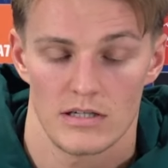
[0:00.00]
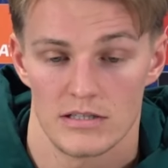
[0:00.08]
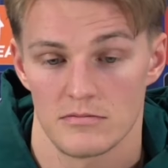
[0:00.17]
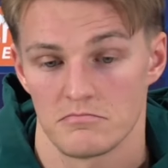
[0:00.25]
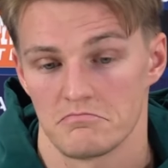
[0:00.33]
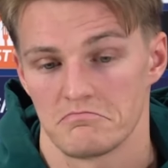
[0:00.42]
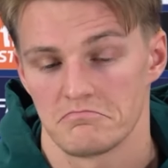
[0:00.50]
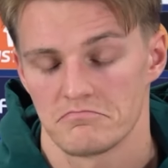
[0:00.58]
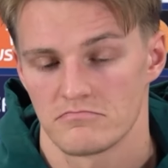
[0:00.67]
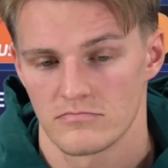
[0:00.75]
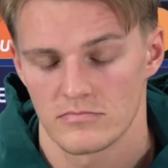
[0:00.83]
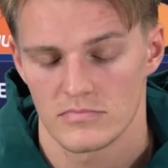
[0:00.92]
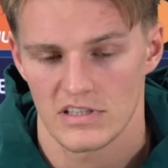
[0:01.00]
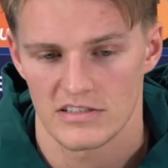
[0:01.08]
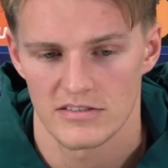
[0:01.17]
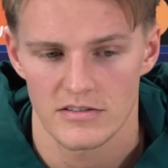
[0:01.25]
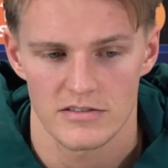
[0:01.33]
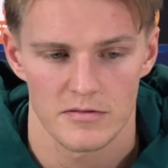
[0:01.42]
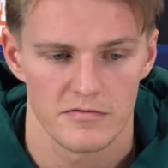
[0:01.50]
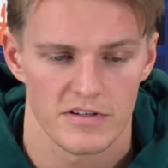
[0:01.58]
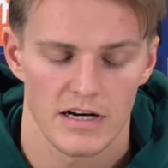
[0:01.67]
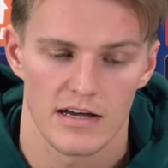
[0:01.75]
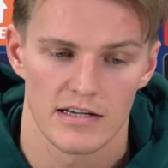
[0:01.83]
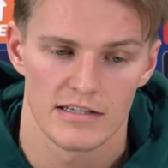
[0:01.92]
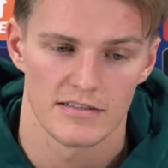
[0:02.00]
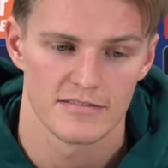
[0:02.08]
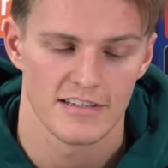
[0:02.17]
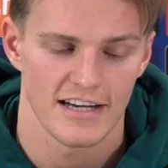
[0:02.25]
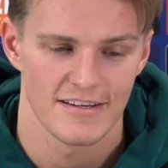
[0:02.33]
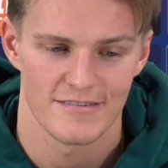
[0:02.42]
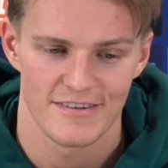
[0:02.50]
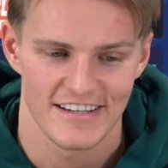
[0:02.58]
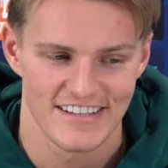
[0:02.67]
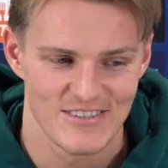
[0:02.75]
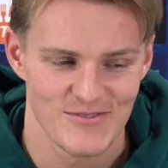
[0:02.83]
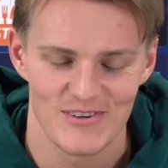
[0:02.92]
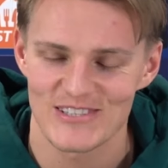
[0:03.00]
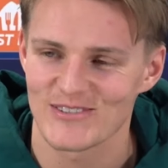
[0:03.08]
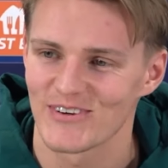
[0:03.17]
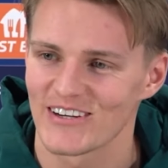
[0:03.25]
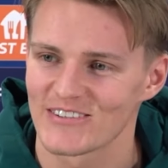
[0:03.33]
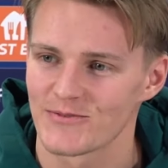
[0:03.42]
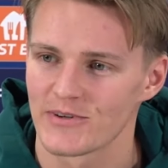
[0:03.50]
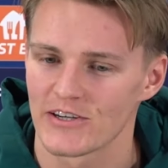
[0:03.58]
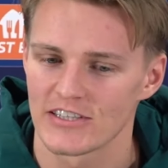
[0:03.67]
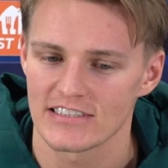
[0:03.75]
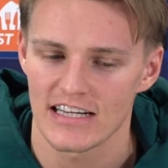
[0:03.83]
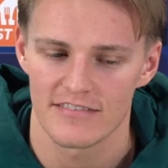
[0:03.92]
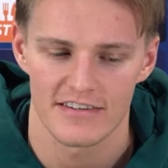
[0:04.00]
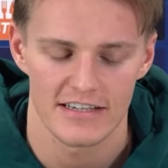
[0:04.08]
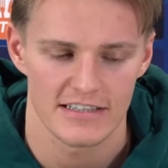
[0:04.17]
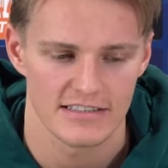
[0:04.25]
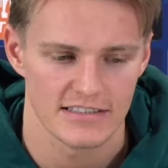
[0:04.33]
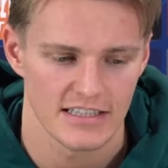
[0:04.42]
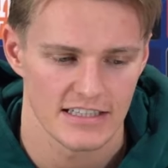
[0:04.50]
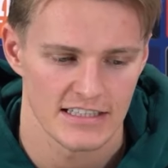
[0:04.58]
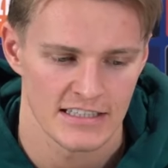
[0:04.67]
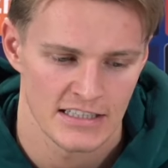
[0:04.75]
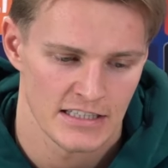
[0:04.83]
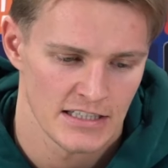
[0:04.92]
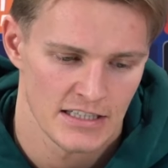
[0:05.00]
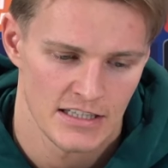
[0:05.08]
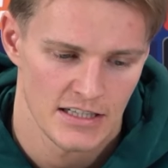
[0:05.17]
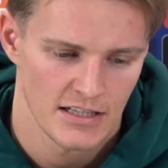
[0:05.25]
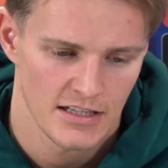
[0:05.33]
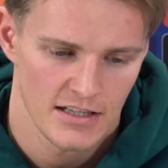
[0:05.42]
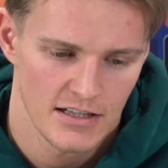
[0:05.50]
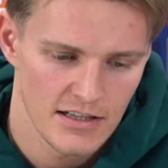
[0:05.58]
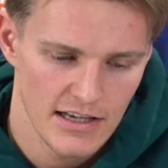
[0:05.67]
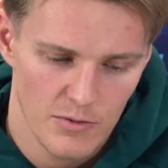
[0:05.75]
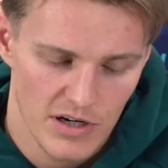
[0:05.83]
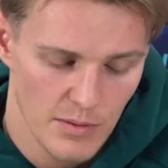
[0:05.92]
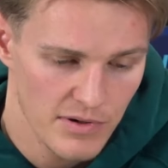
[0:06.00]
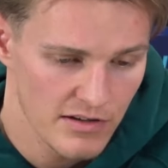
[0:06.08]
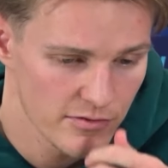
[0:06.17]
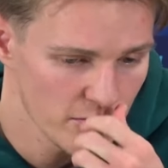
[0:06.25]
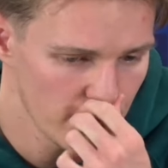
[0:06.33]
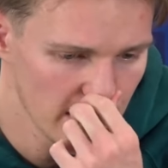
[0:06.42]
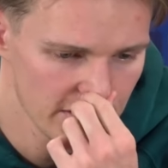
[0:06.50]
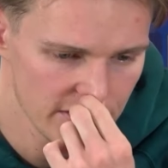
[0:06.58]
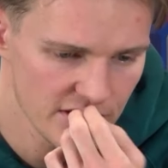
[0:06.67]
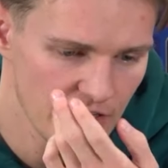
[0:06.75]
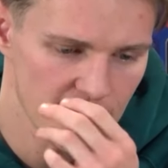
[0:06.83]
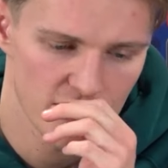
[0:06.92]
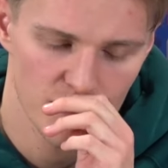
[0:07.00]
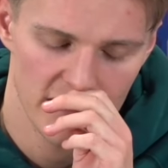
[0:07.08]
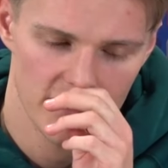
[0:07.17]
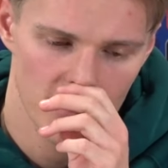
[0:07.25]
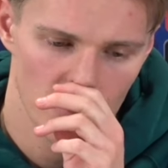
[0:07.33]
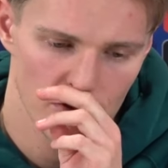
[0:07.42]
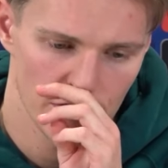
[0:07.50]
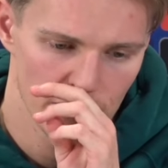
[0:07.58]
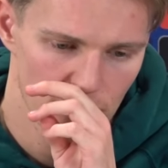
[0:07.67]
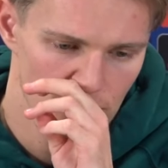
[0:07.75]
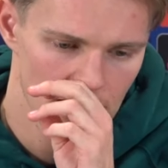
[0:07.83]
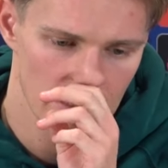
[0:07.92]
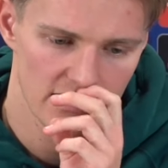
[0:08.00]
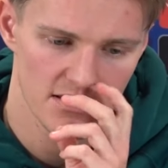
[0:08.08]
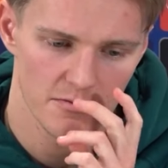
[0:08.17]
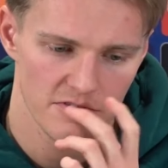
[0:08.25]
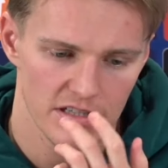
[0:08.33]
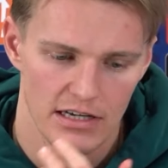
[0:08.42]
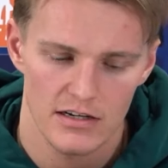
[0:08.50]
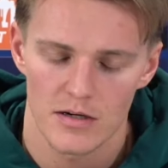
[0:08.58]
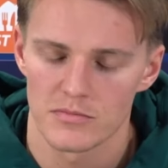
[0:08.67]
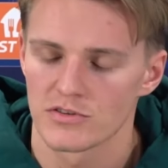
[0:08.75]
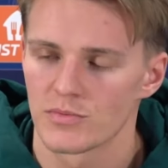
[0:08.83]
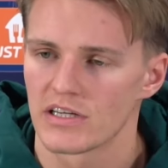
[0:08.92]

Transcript: Um, it's not something I I think too much about to be honest. I think it's uh, yeah when I play football I just get into my zone you know and it's something that comes to